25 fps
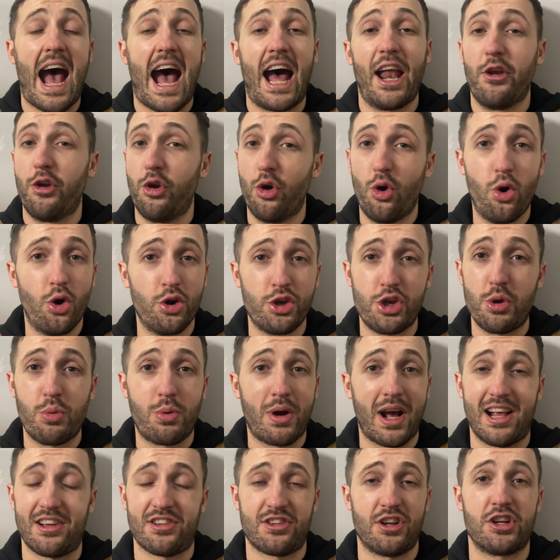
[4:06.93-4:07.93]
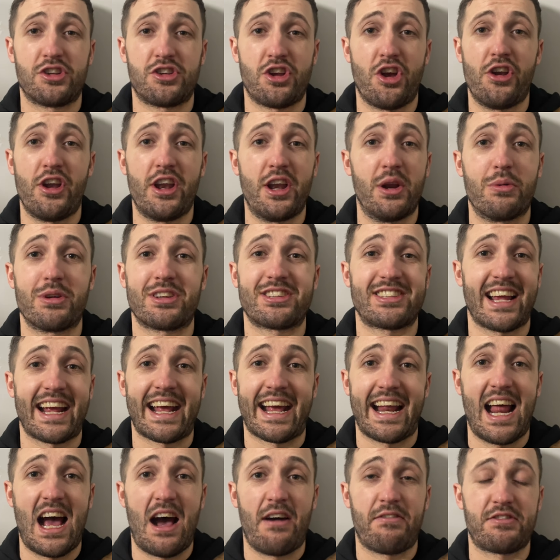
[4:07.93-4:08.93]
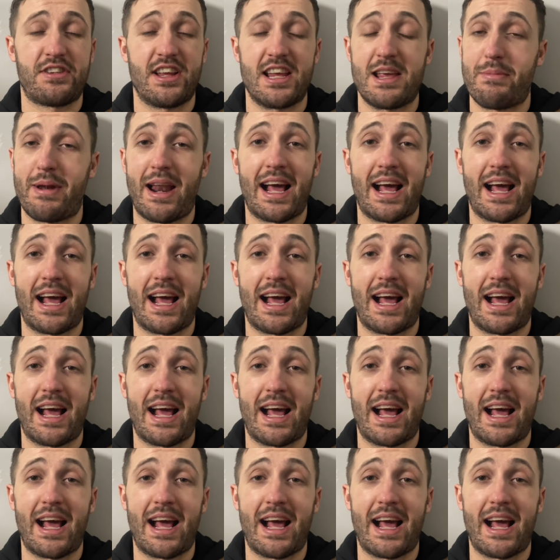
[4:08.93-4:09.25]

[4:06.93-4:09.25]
I know Newcastle have turned into a second half team,